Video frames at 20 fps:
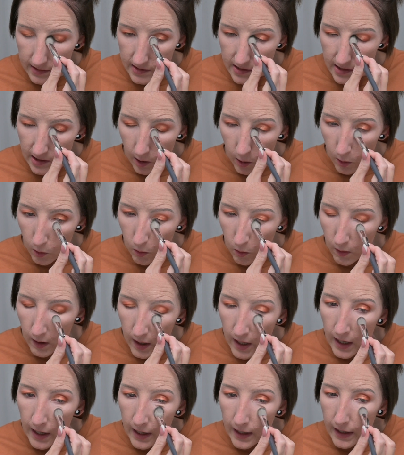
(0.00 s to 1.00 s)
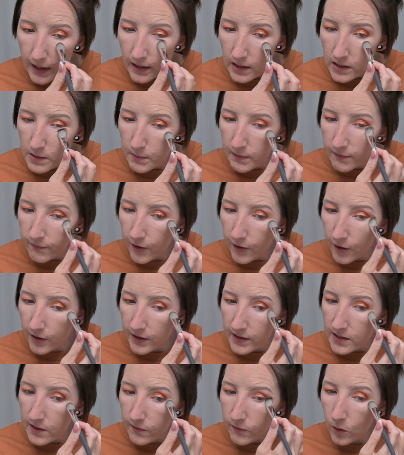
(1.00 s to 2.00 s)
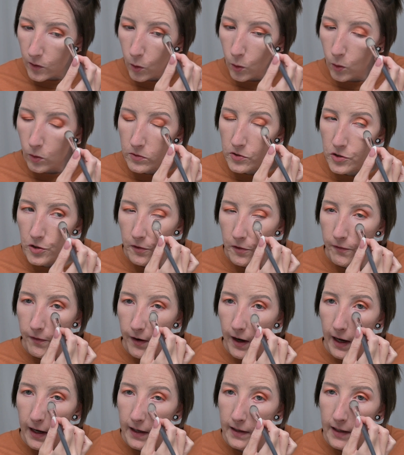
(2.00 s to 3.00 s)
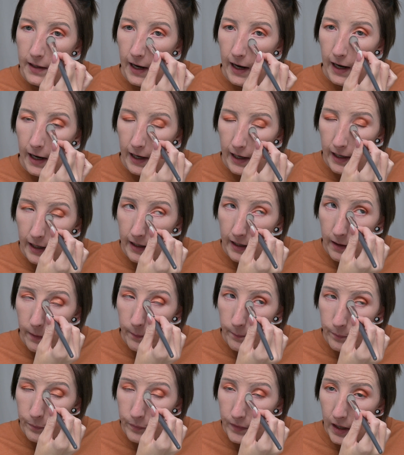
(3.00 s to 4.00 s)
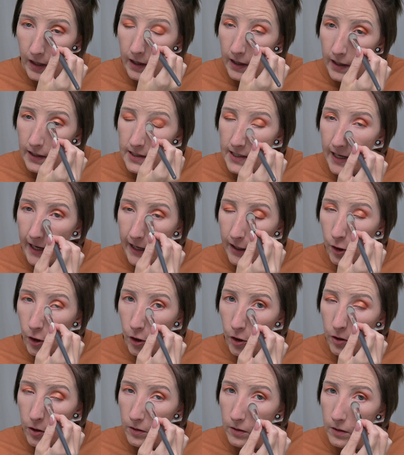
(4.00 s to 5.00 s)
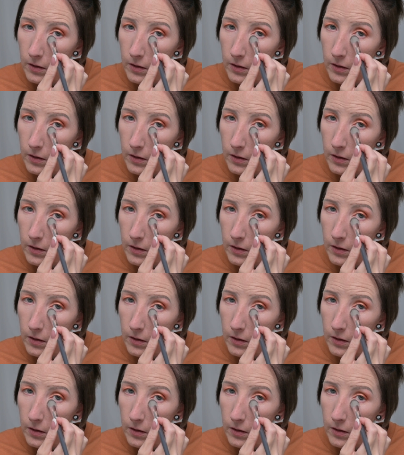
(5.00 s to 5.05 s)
So it has been very difficult to find a tanner